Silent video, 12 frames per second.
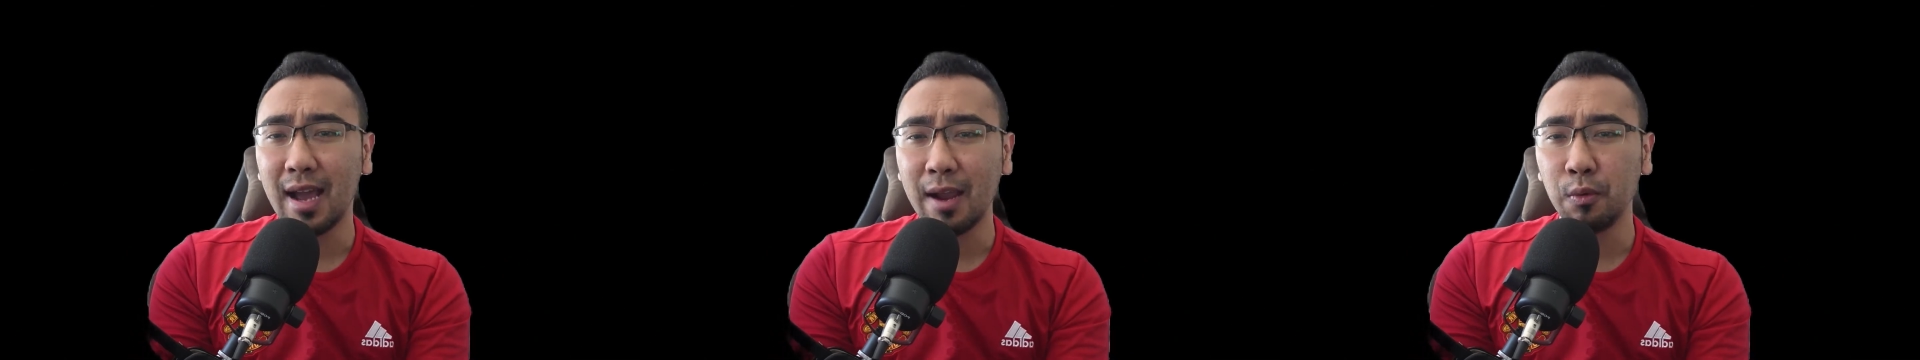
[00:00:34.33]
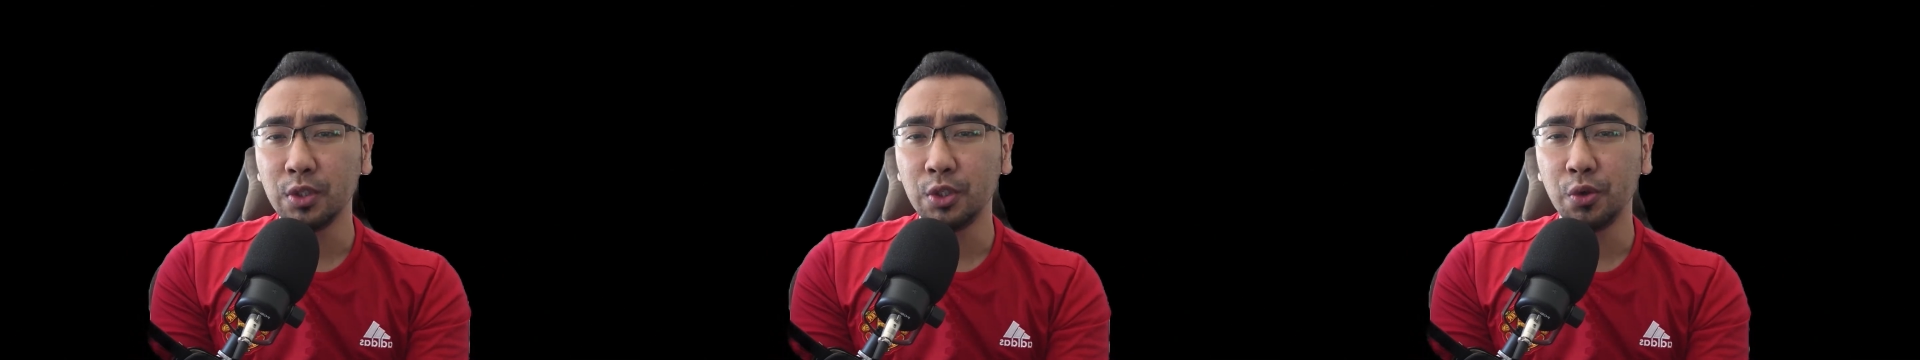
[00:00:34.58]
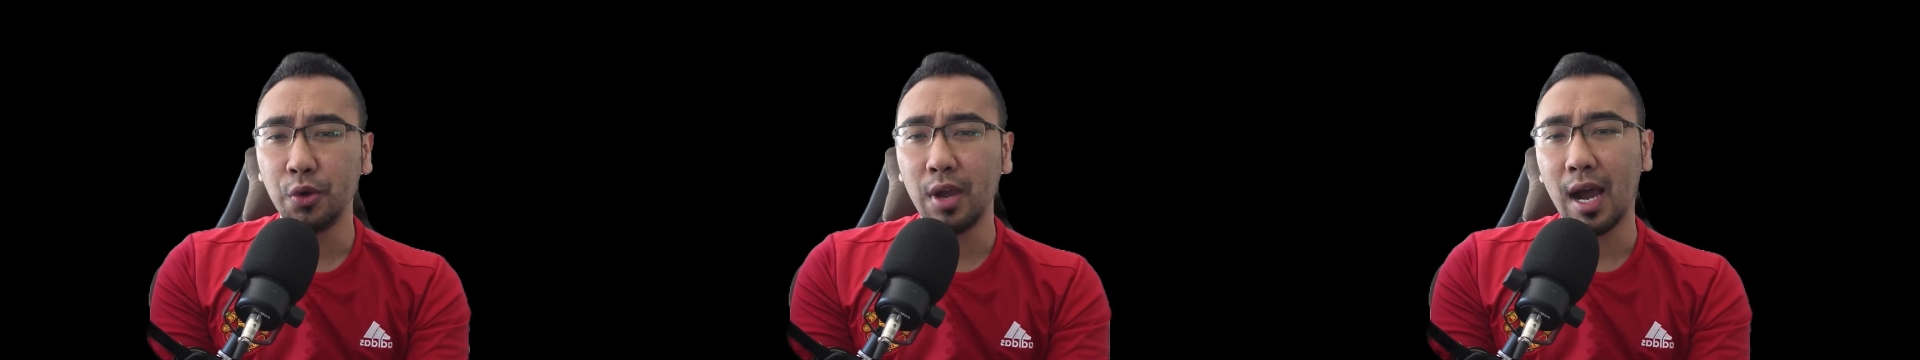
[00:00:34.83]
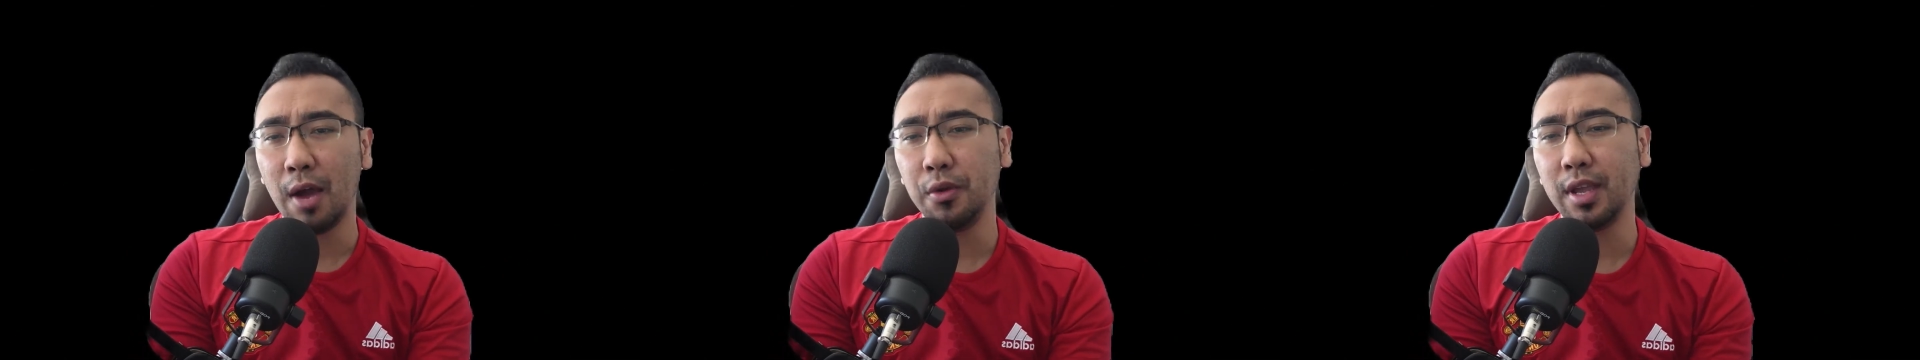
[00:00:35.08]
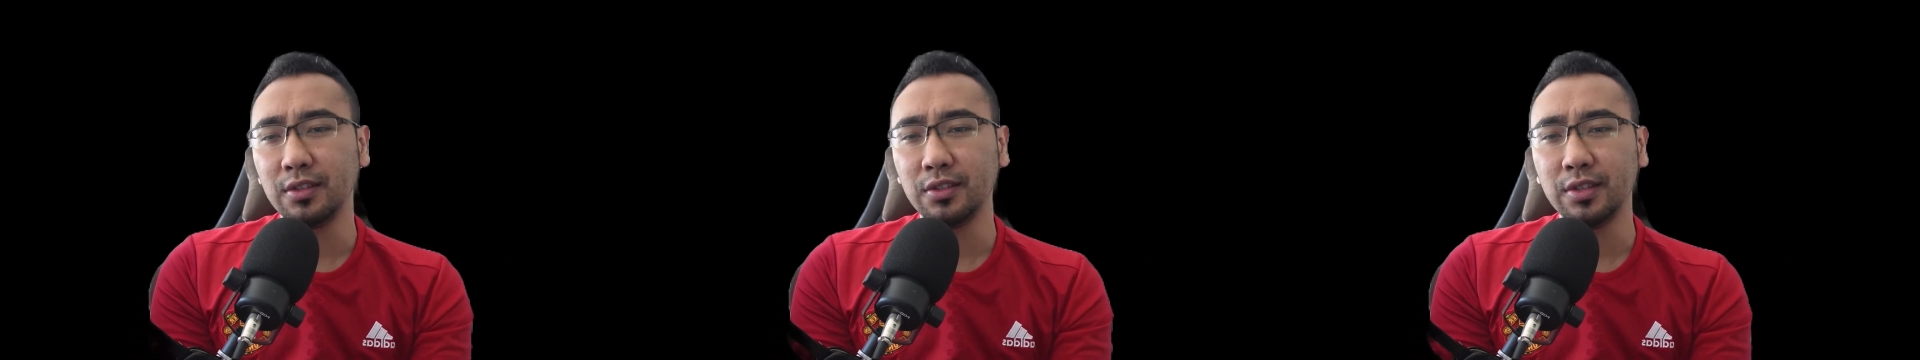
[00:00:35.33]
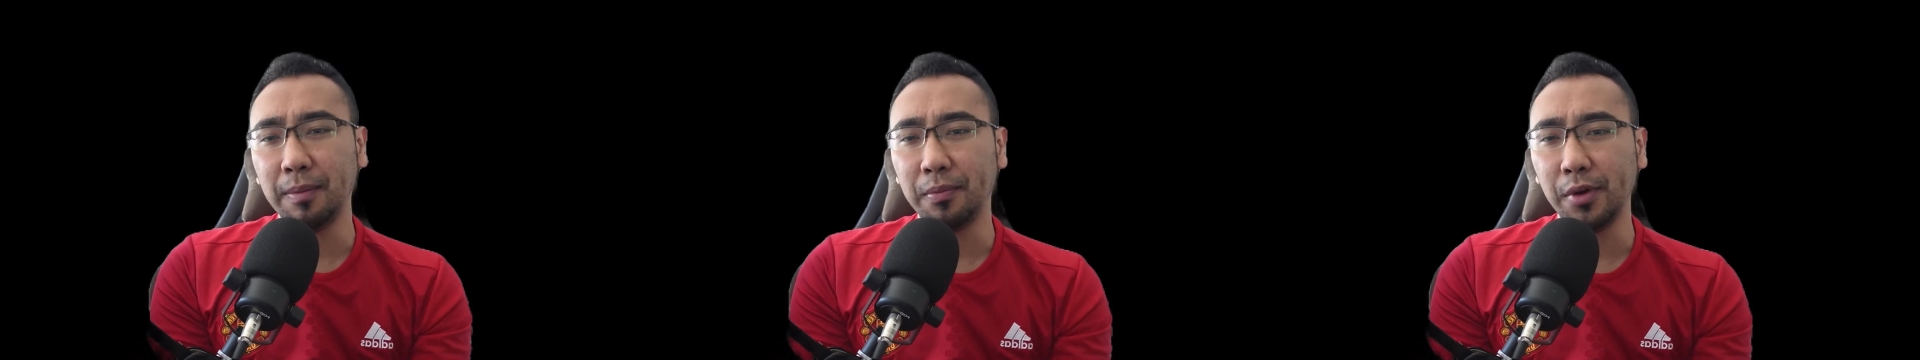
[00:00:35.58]
I will show you how you can
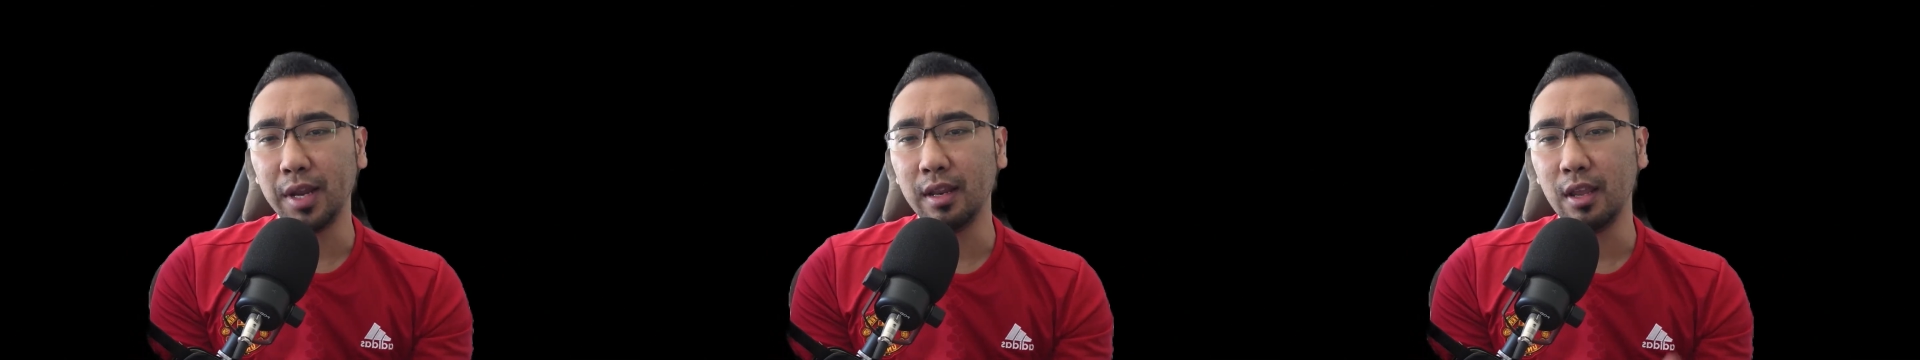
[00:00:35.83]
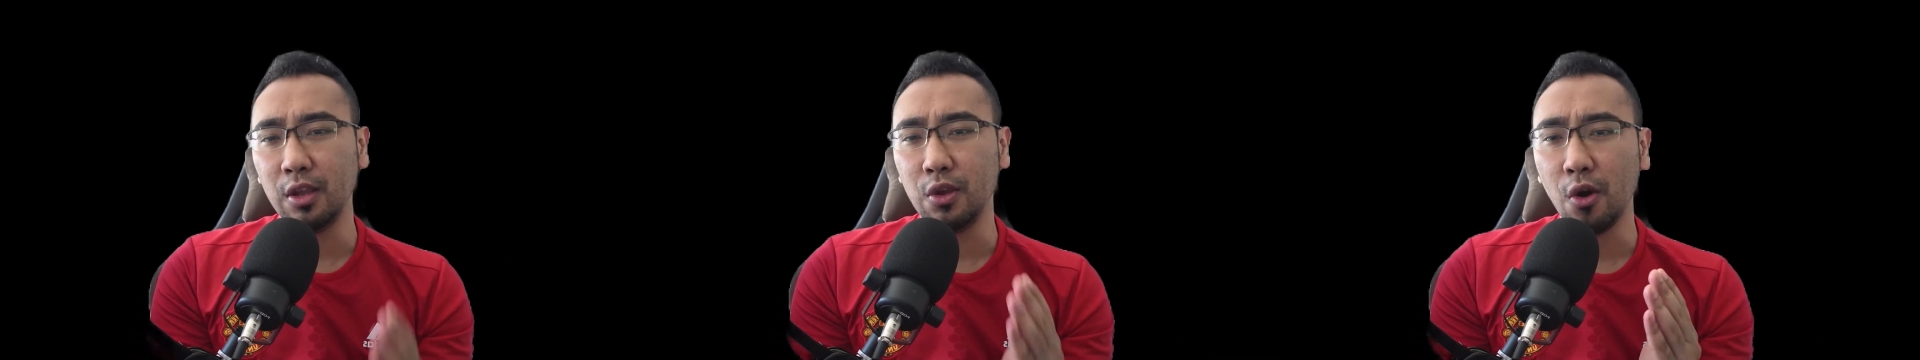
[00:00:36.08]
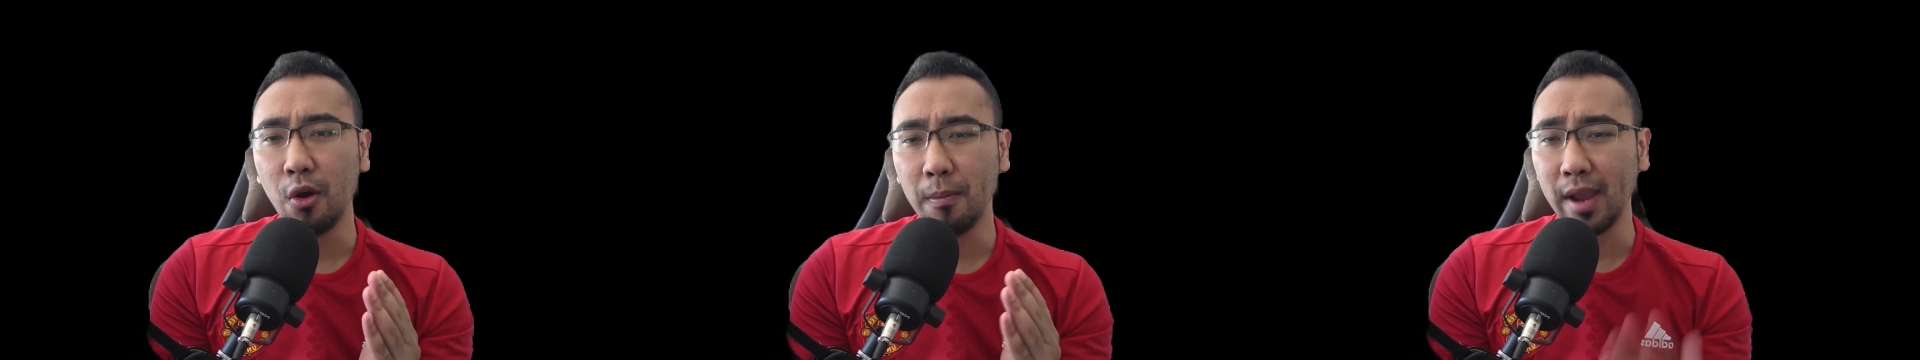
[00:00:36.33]
separate your